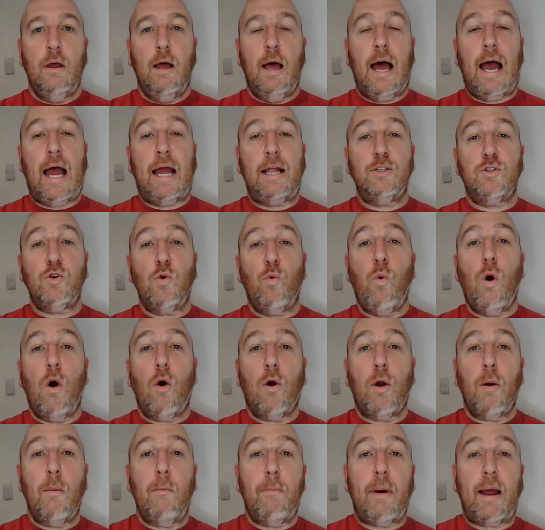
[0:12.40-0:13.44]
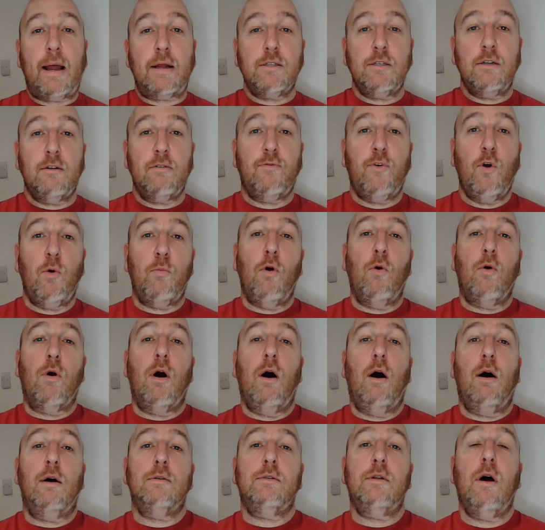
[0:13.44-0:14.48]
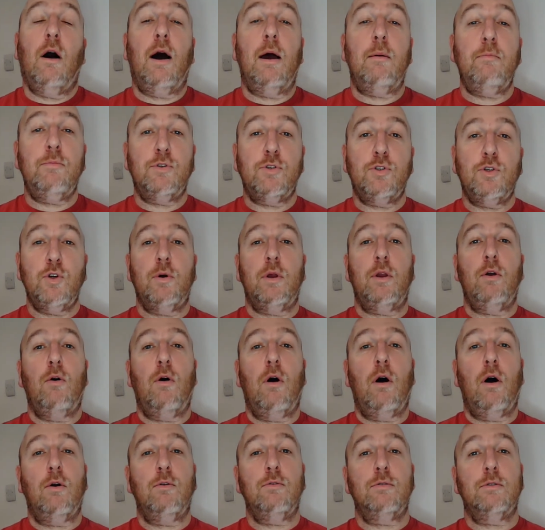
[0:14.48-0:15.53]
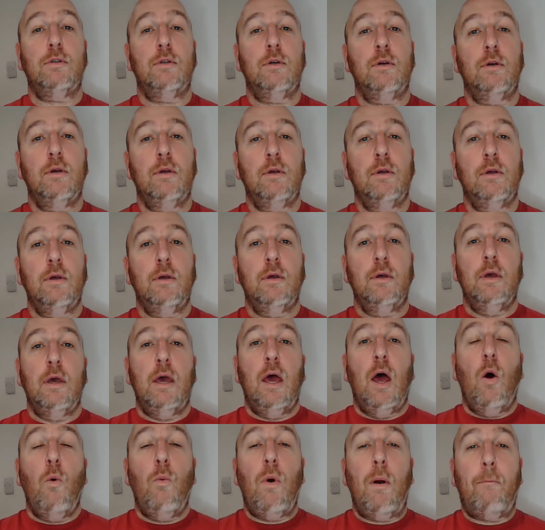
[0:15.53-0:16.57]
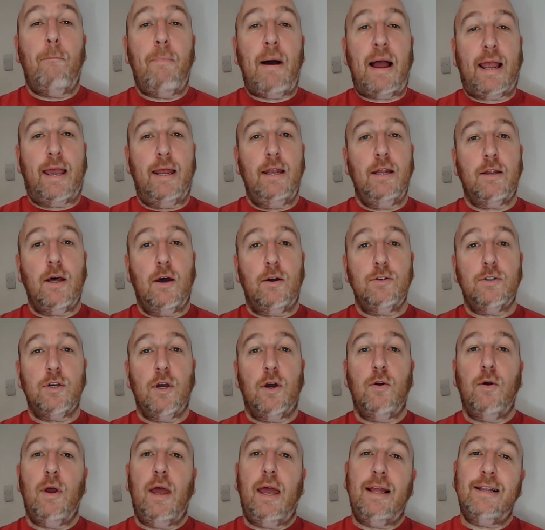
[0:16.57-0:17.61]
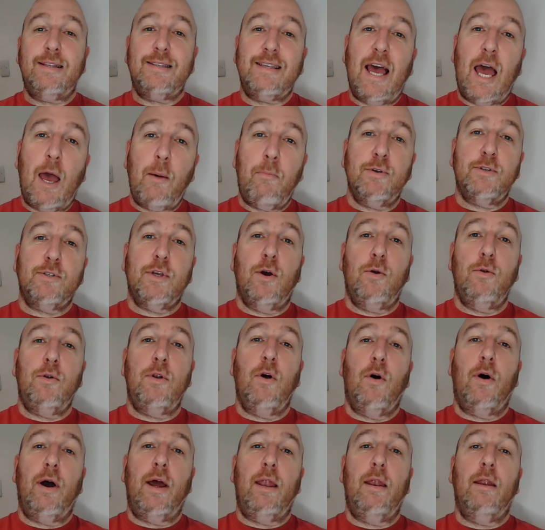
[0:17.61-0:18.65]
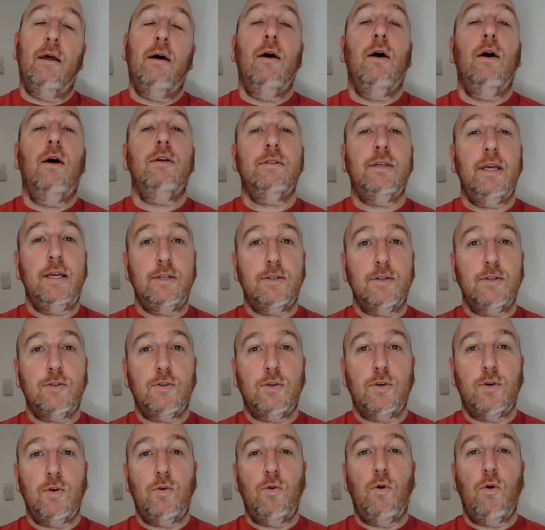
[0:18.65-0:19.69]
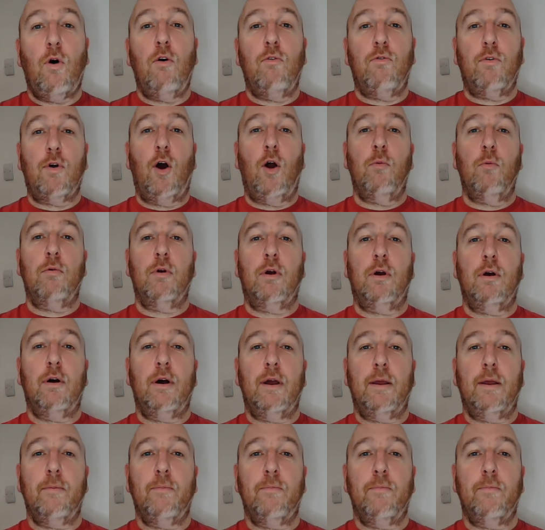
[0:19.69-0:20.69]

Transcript: and welcome back to the Film Reel Cast. I'm Stuart, your host. We're back in the dojo. It's episode 9, season 2 of Cobra Kai.